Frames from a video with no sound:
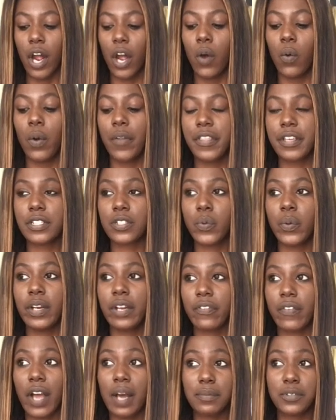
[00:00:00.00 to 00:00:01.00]
With this Queen of
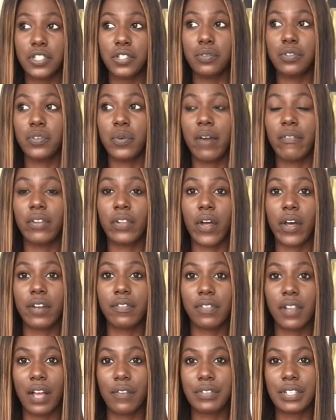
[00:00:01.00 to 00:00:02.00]
Cups, you do have a lot of
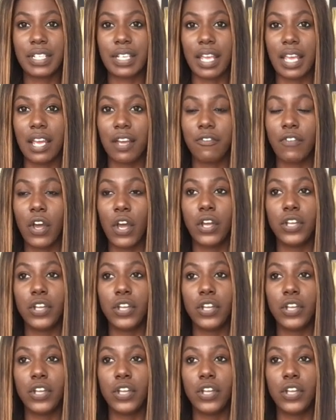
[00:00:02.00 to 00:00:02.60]
love to give.